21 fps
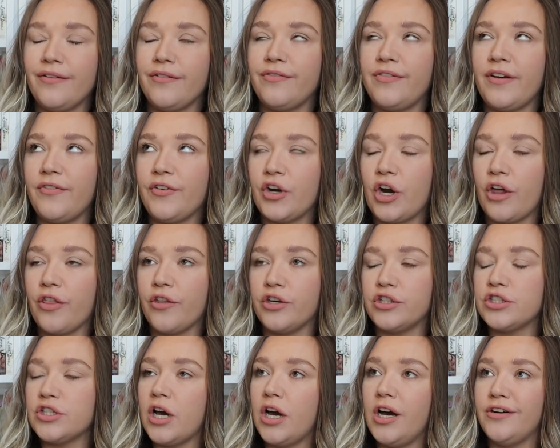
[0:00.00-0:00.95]
favorite
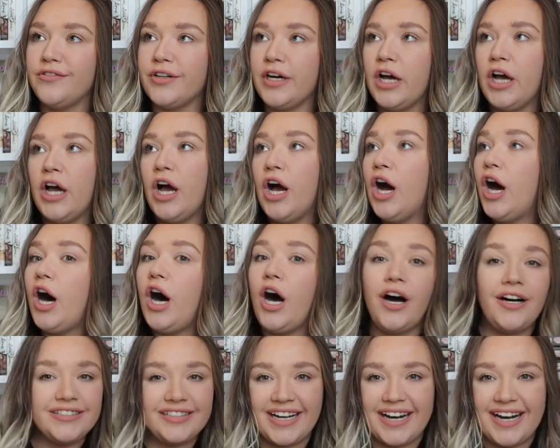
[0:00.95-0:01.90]
authors of
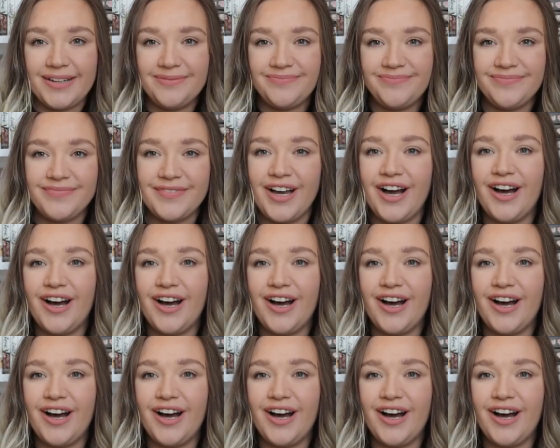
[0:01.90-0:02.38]
all time,